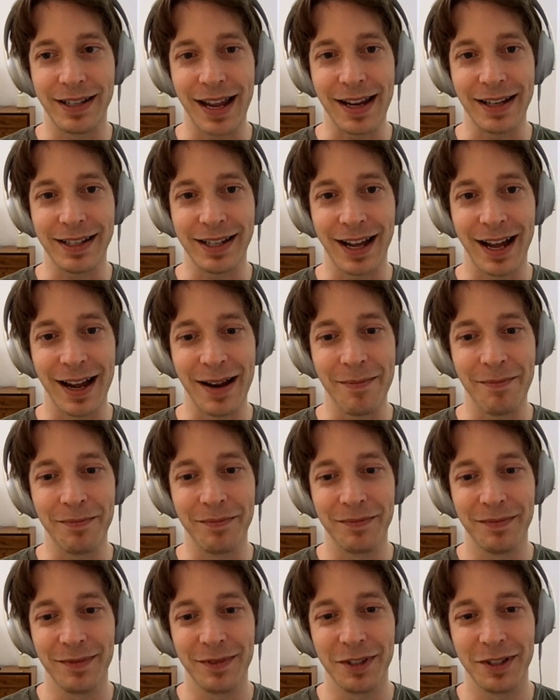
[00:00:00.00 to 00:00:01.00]

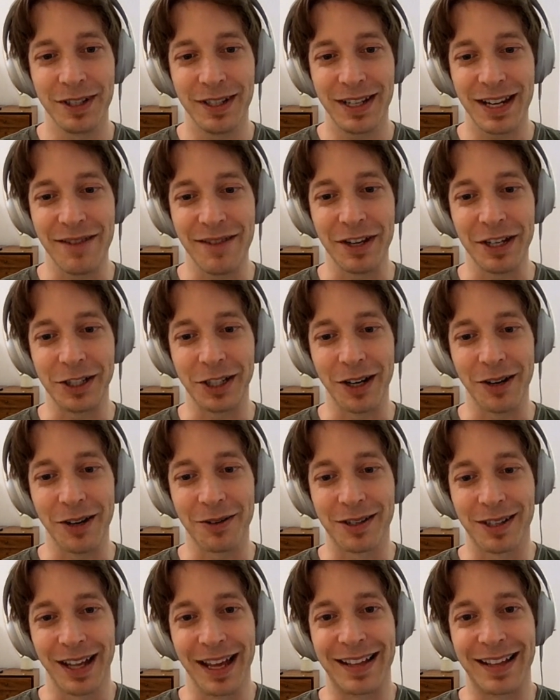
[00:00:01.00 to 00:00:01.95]
daytime TV shows.